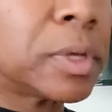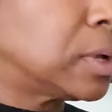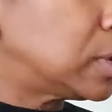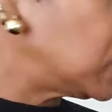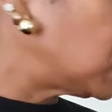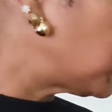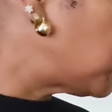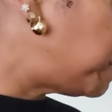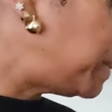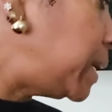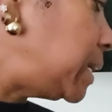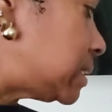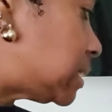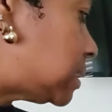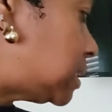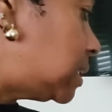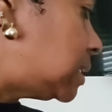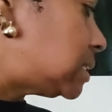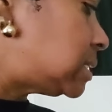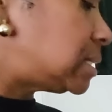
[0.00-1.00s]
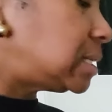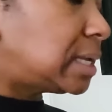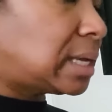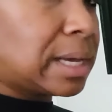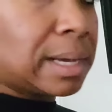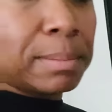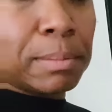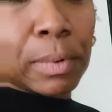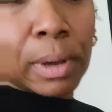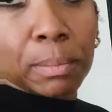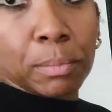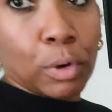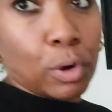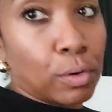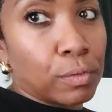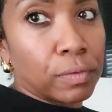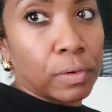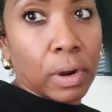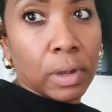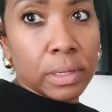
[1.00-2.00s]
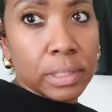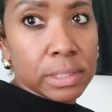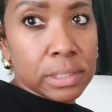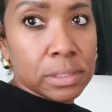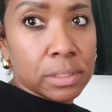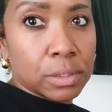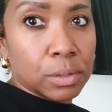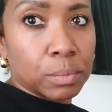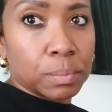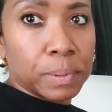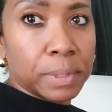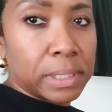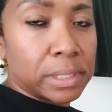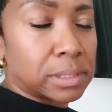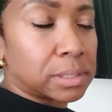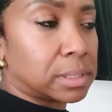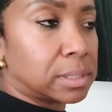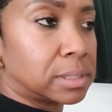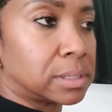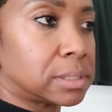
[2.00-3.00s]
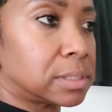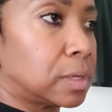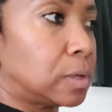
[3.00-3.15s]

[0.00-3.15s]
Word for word: little pieces, yeah, I'm, I'm over all these little pieces.